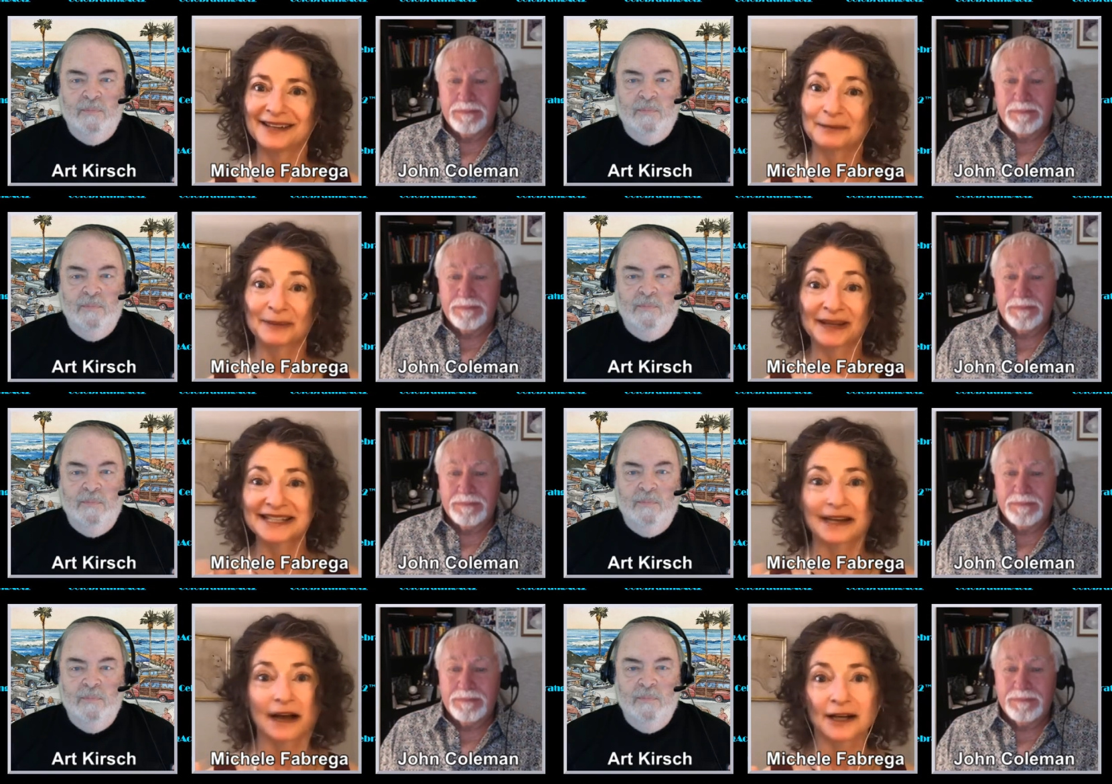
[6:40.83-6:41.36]
Speaker 1: You
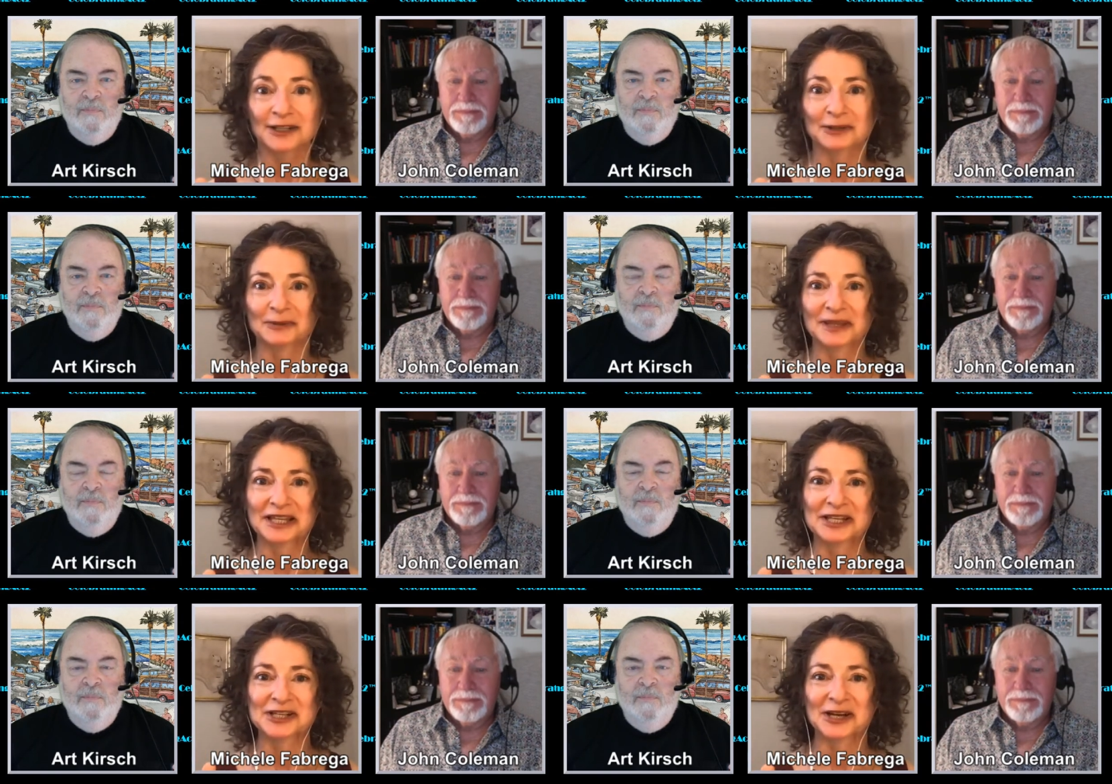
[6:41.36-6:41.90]
could play
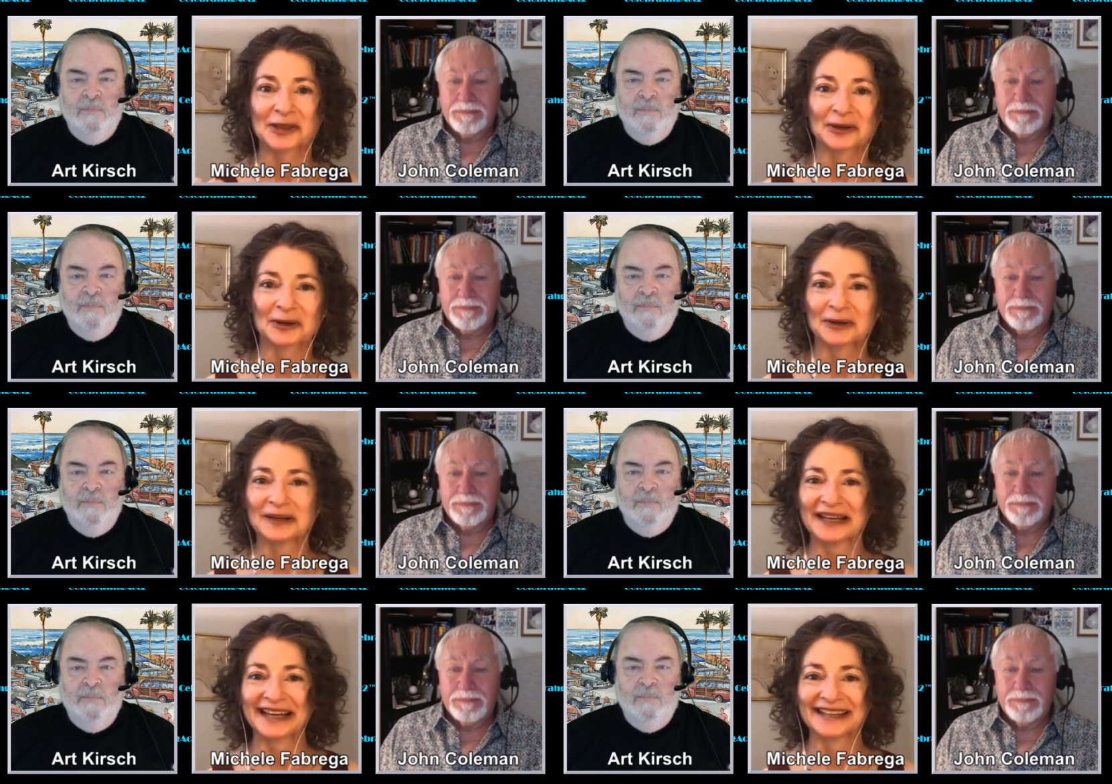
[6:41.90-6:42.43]
doctor with each
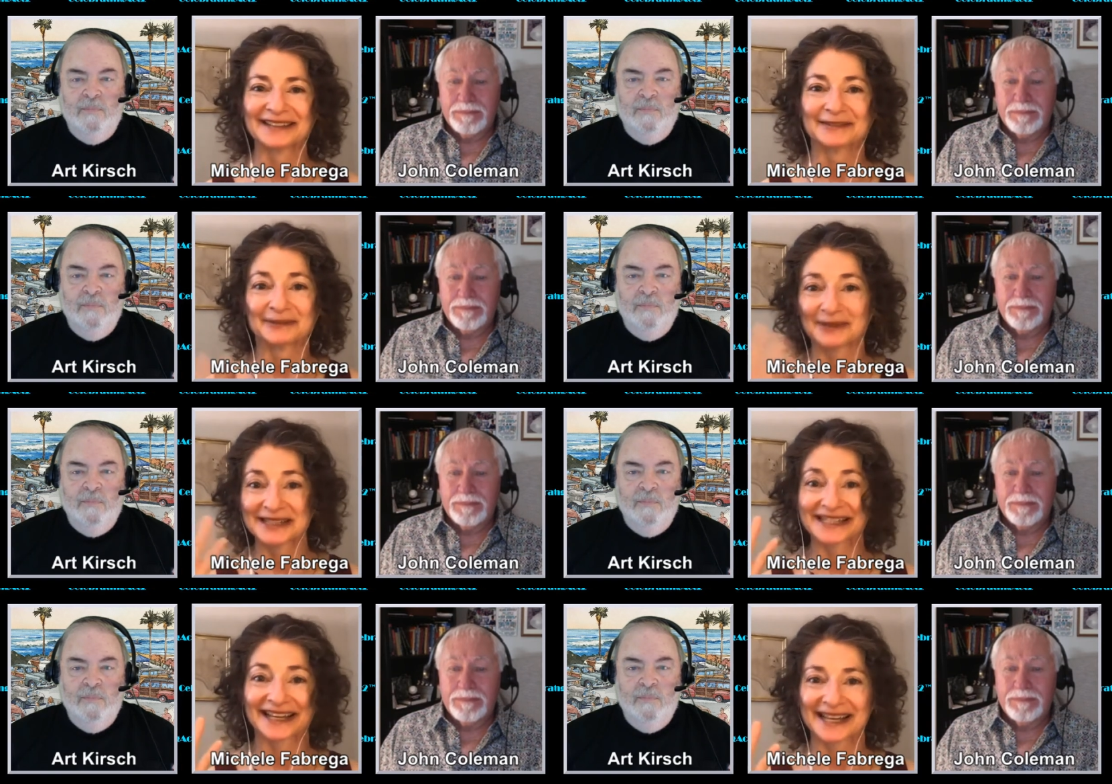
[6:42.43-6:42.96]
other, and
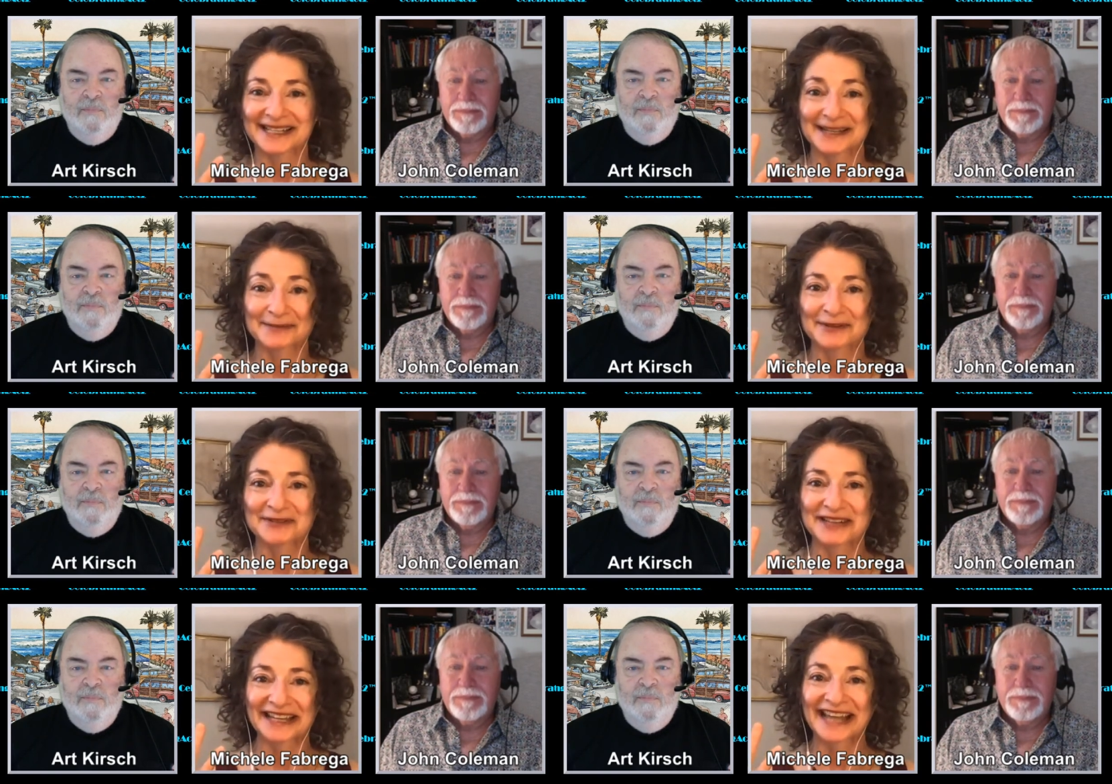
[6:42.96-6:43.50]
when's the last
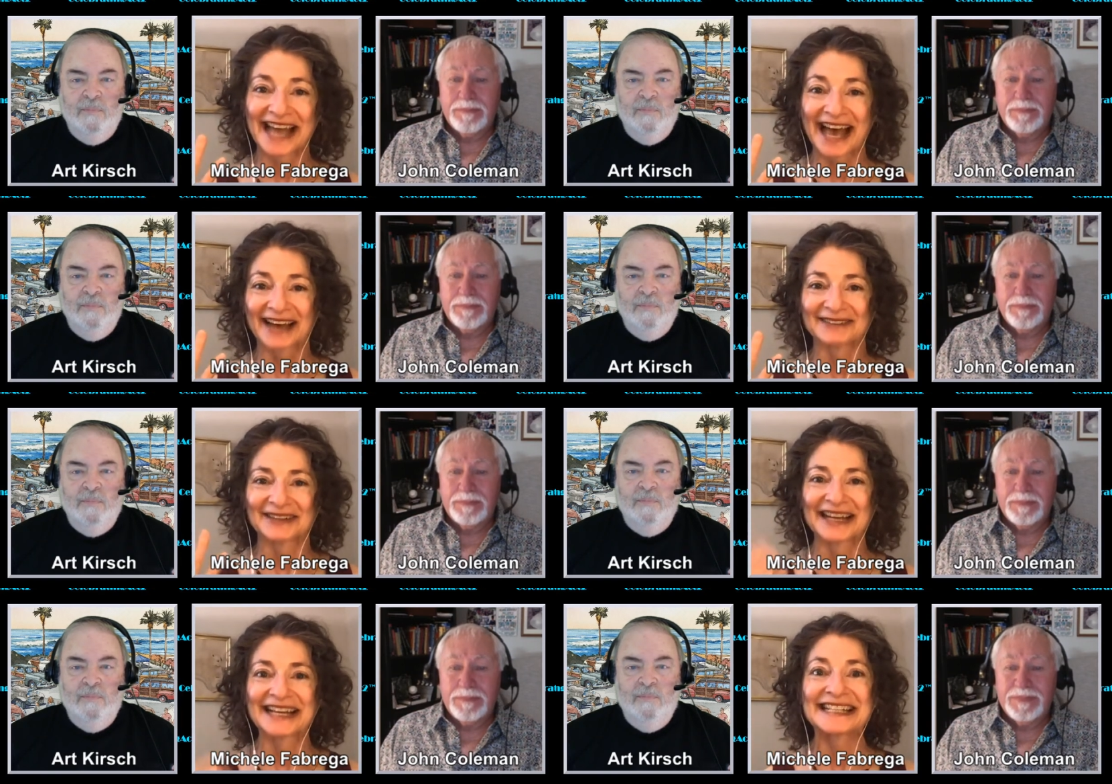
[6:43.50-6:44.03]
time you've done
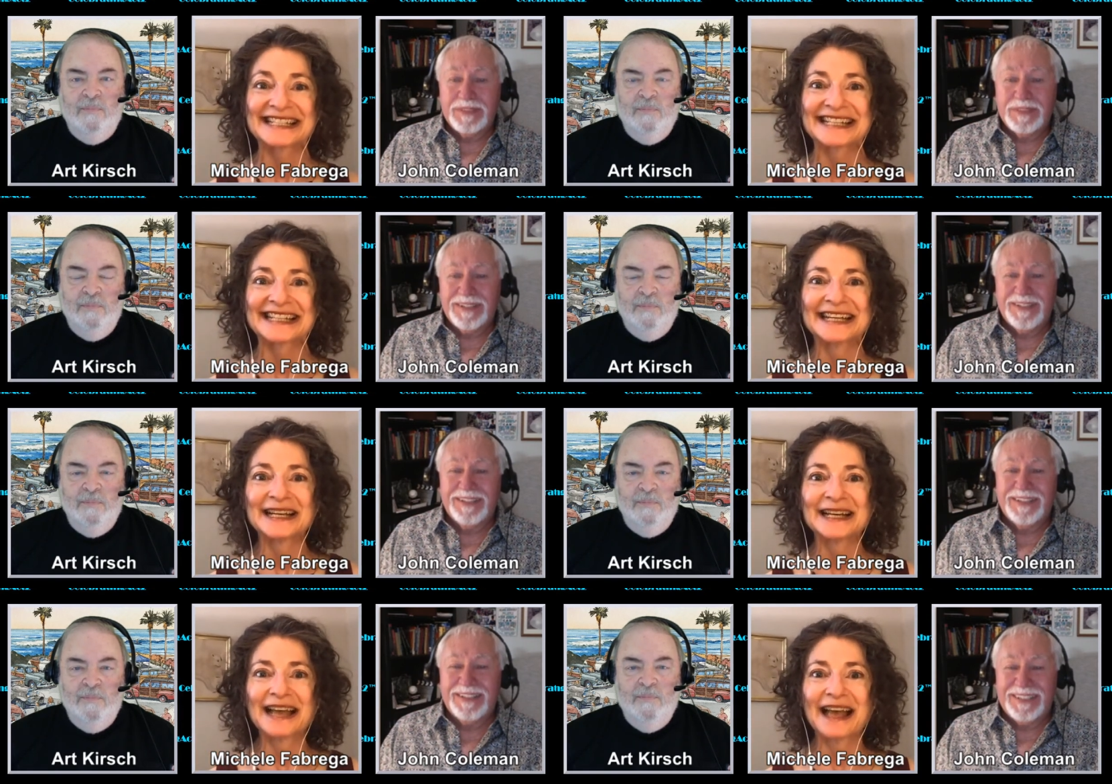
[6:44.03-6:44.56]
that, right?
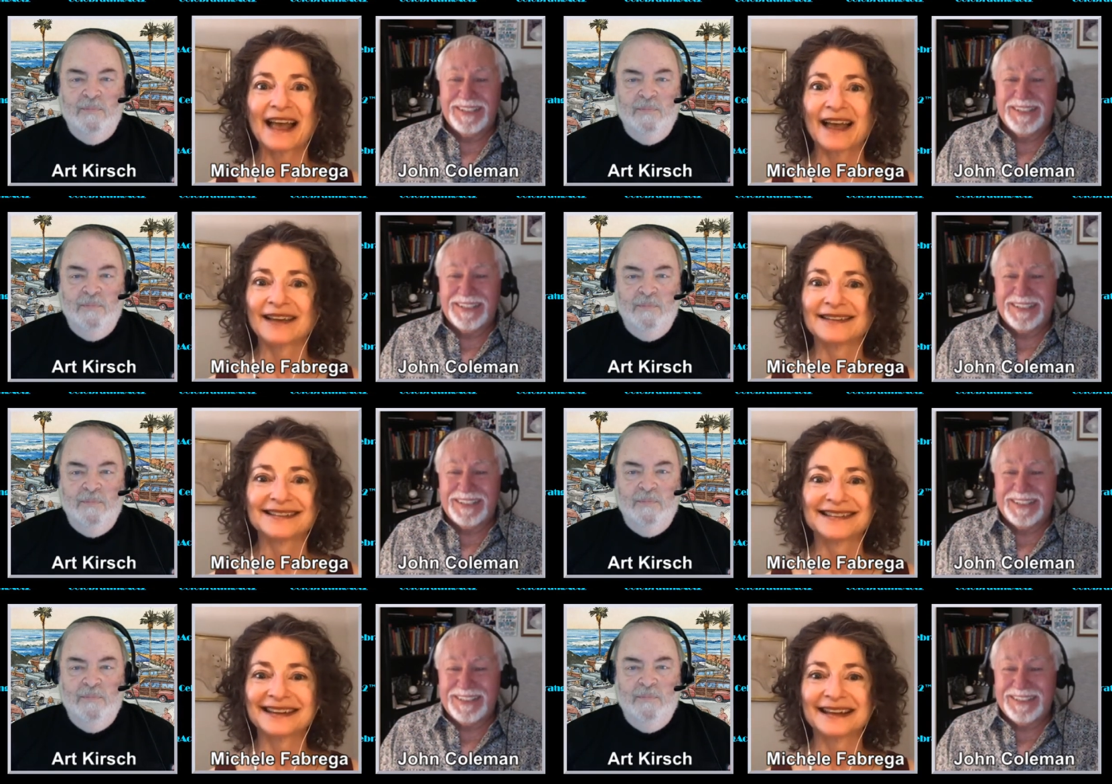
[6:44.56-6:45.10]
And